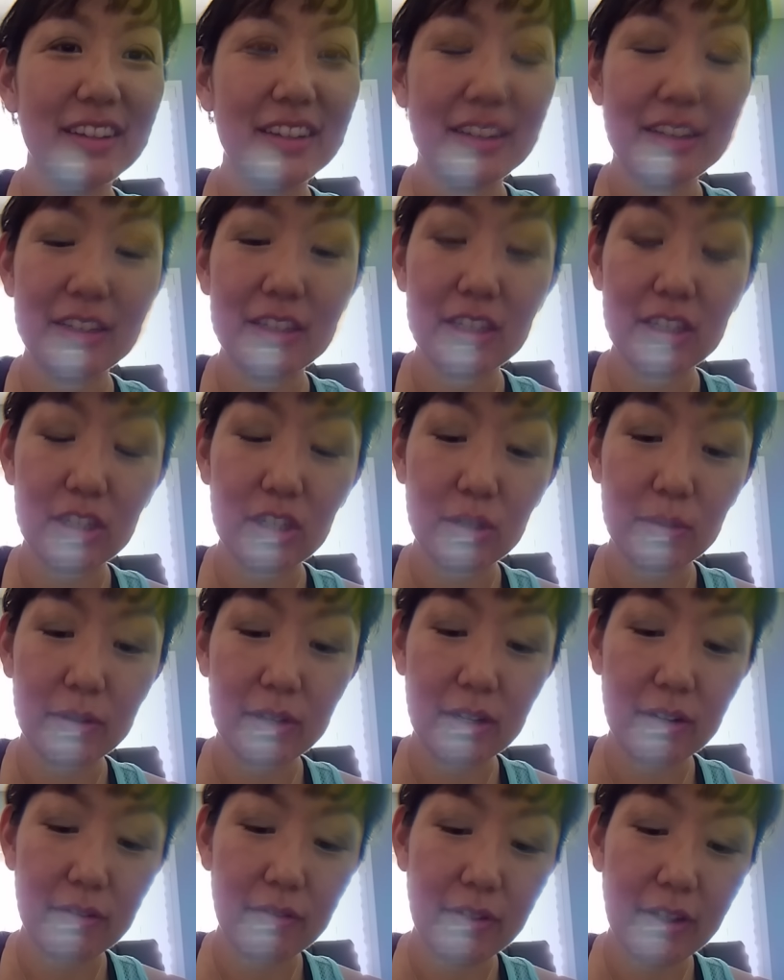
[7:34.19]
It's to do with
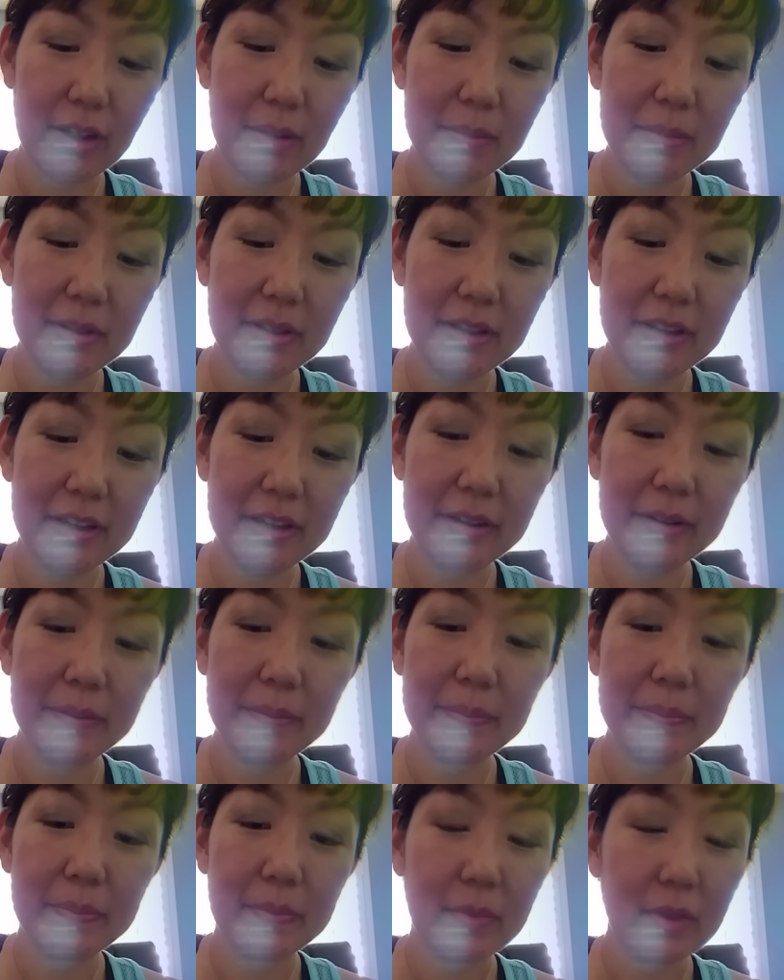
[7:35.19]
your family,
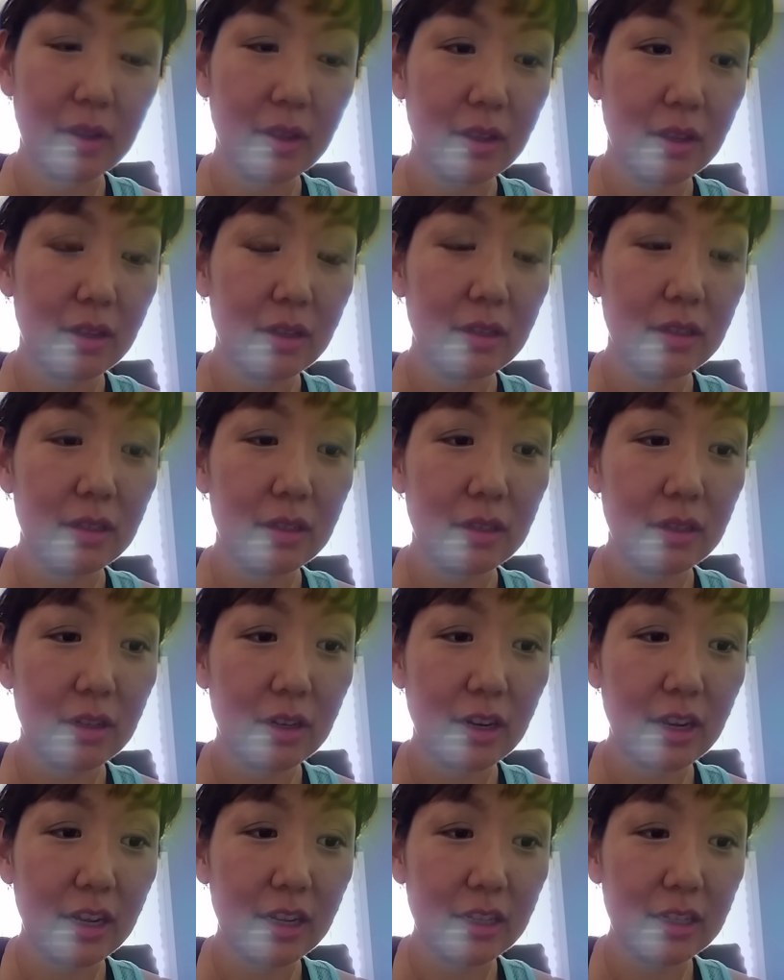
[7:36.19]
your
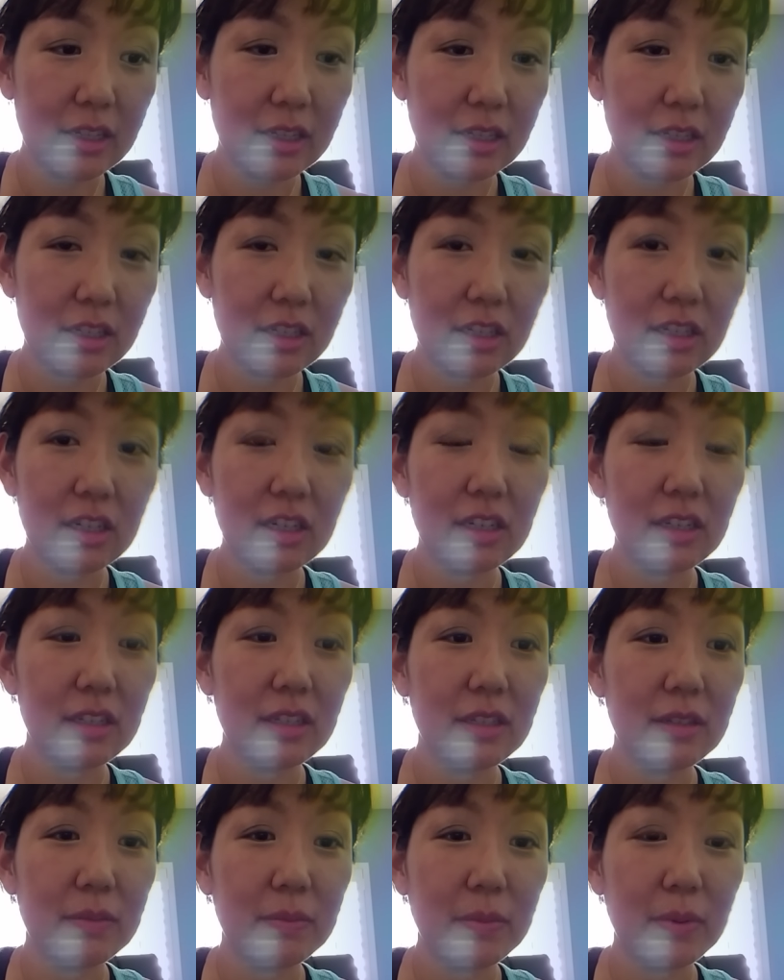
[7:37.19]
ancestors,
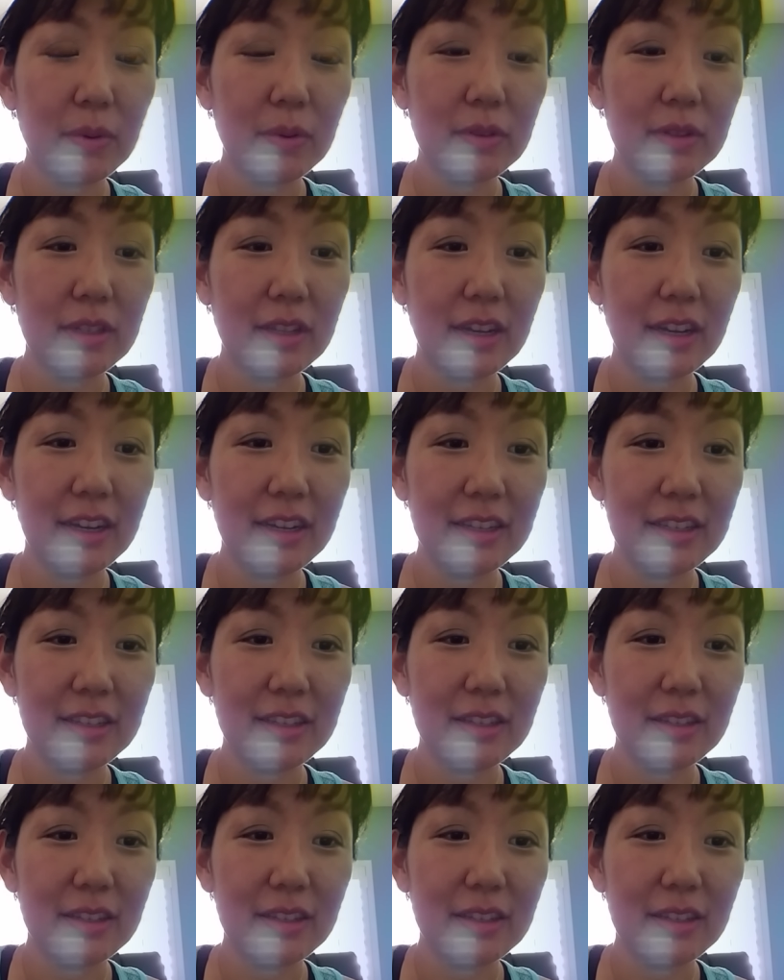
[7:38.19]
both sides,